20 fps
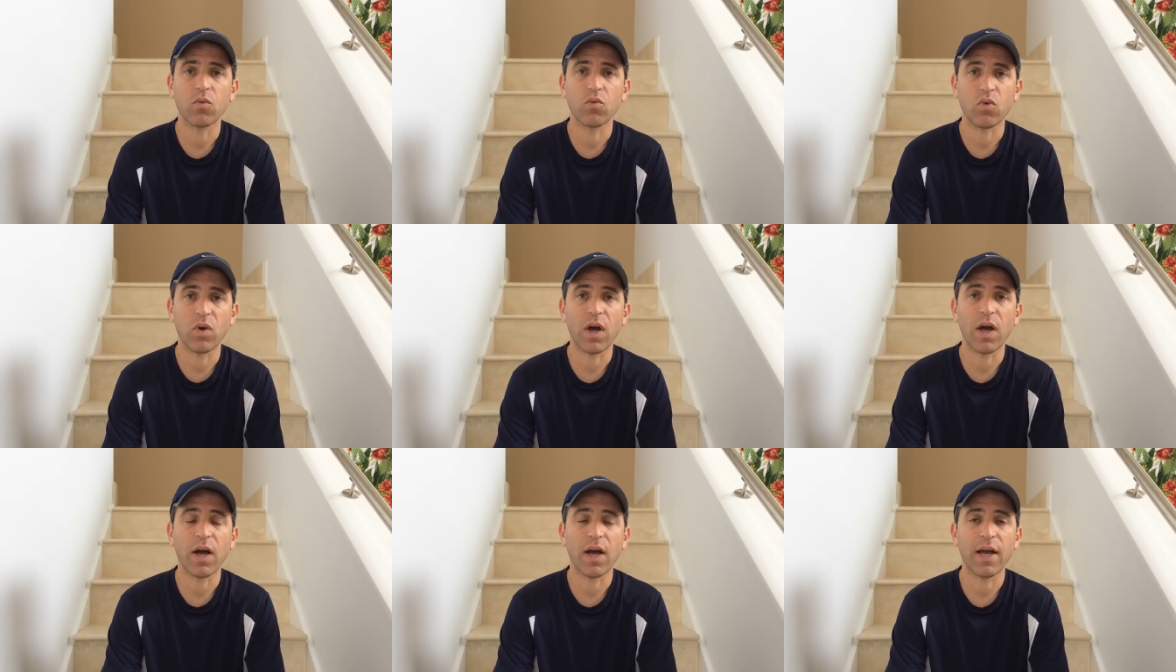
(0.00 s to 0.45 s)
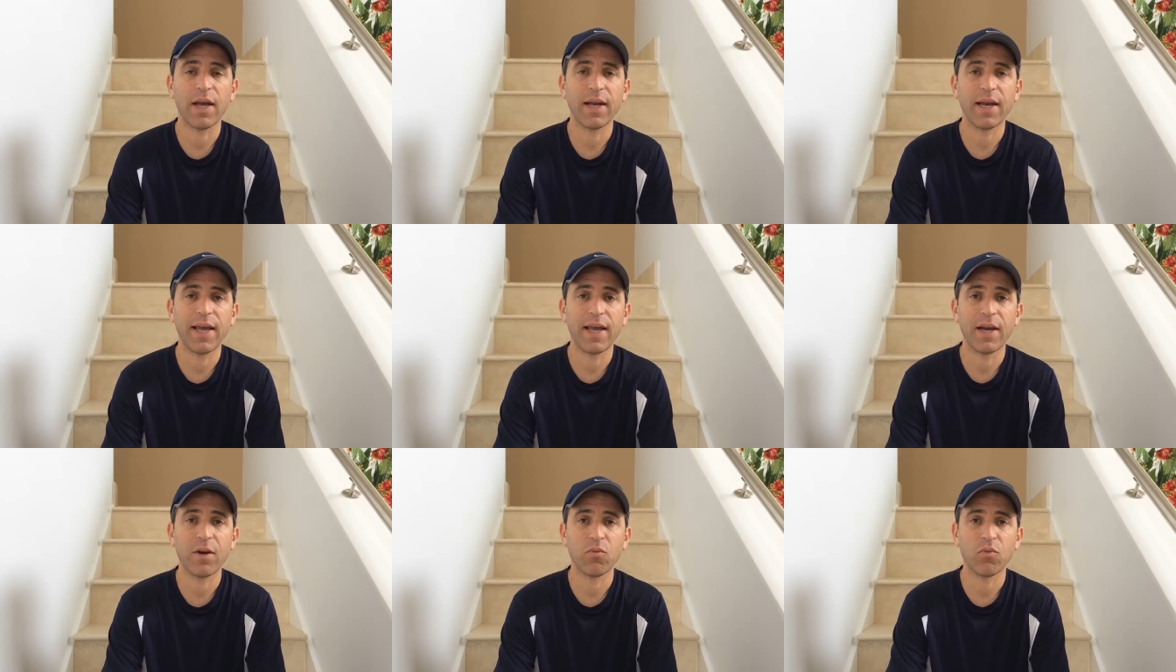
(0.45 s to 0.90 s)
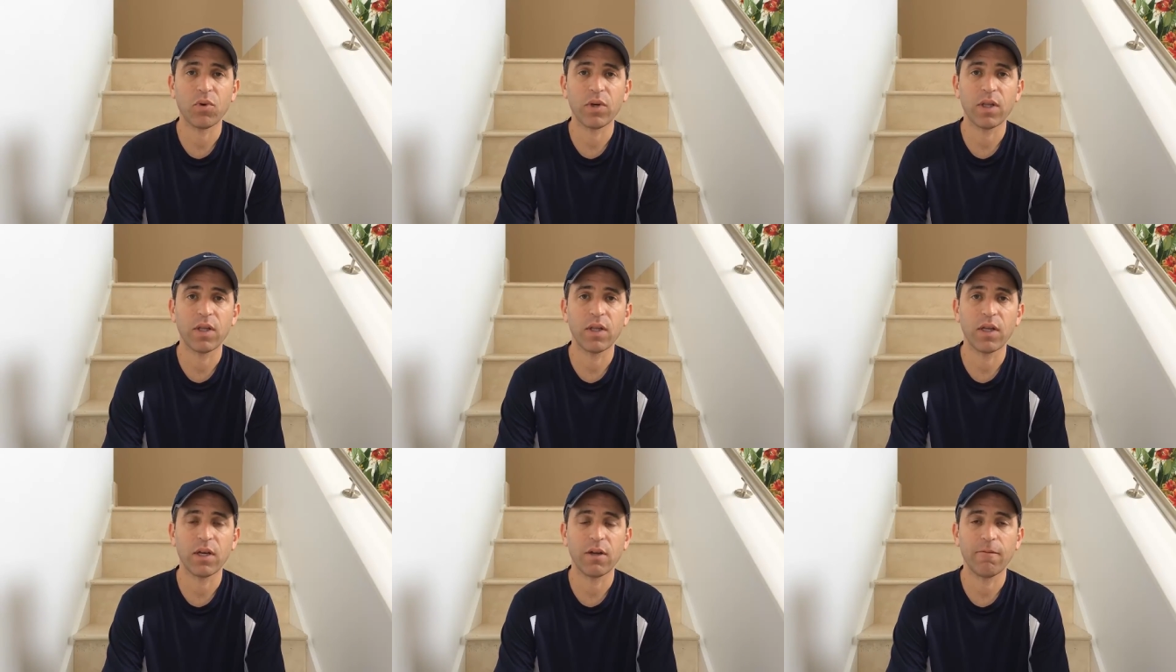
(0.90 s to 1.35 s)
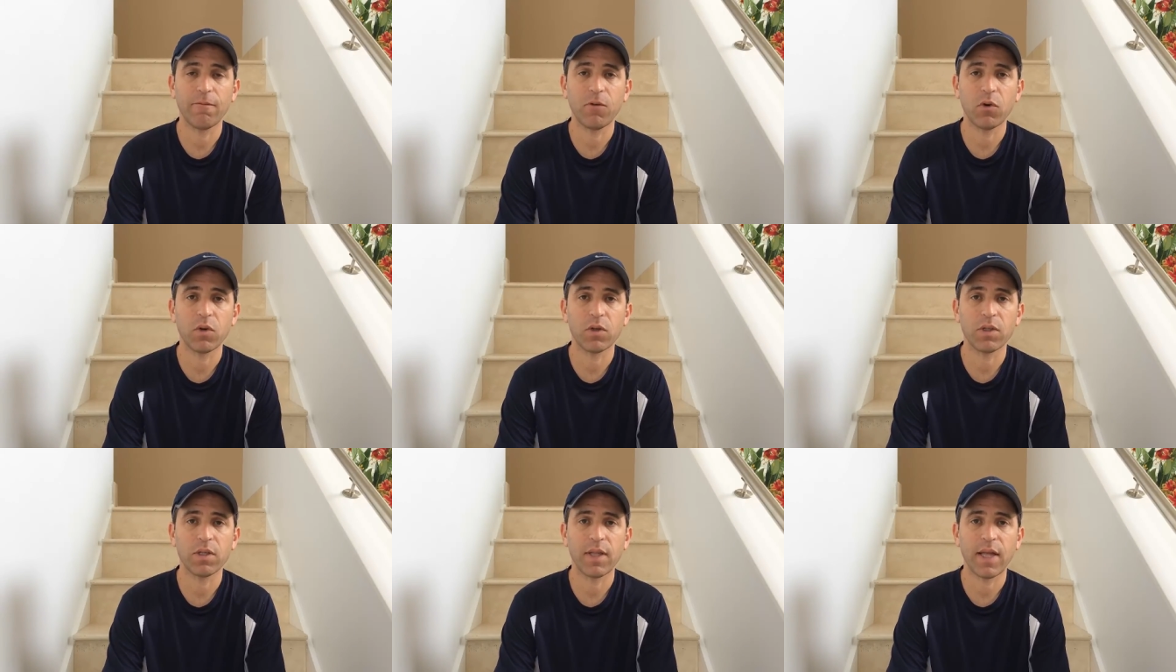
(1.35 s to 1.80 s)
ride, and I'm really looking
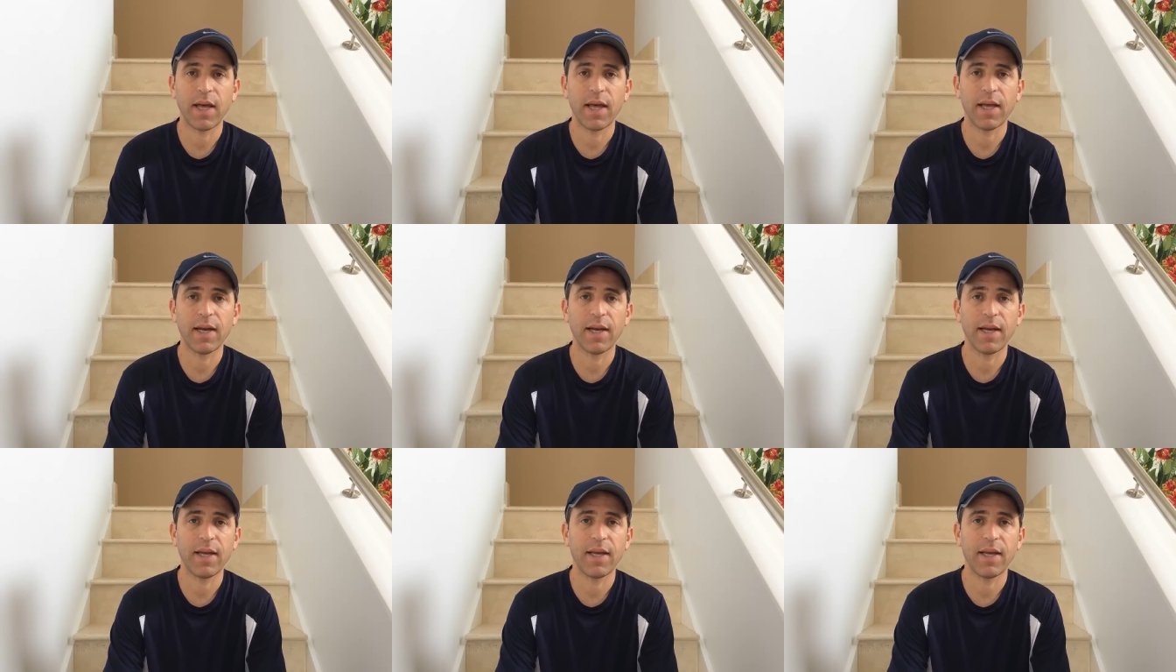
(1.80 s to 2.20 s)
forward to that.